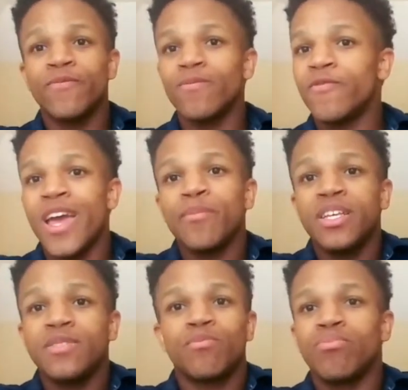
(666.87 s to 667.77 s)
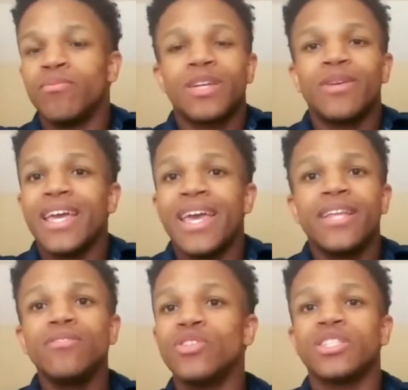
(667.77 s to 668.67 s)
family's
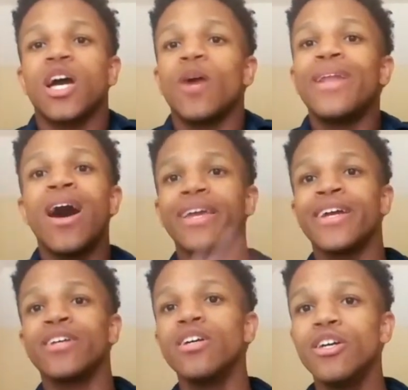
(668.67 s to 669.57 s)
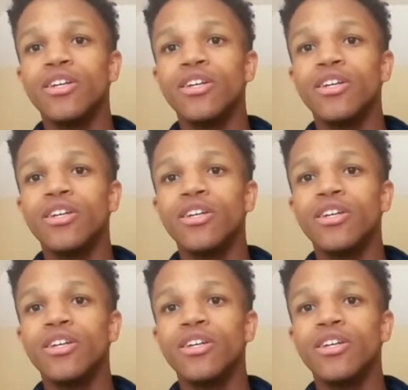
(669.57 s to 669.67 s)
kid just coming out here